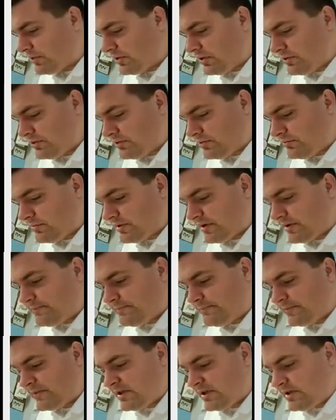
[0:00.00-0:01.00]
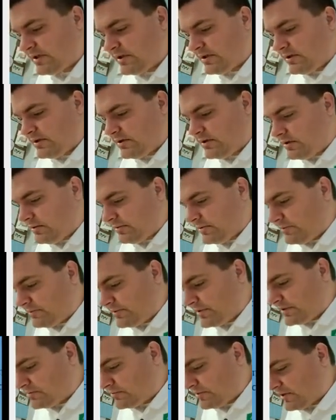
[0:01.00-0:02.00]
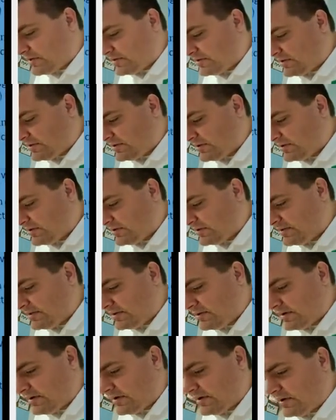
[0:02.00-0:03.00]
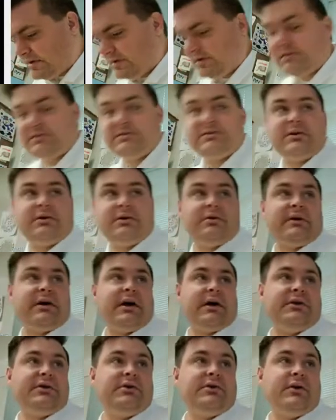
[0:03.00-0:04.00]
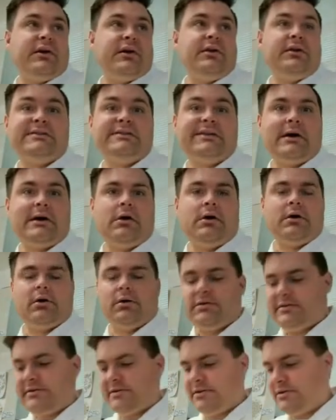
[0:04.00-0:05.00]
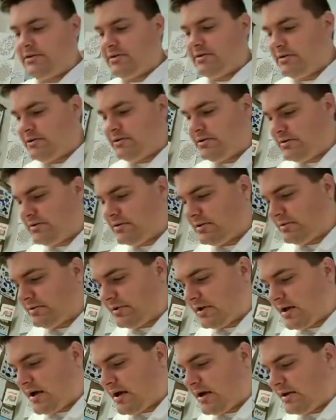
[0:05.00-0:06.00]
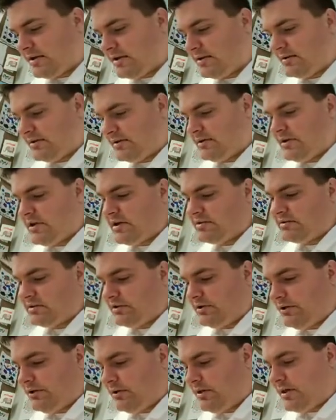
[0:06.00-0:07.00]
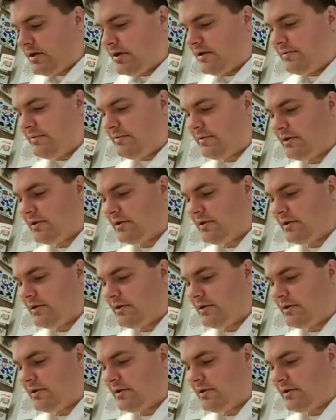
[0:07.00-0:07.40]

though, but this one is. So cardioid looks like a heart. Lemnicon has a little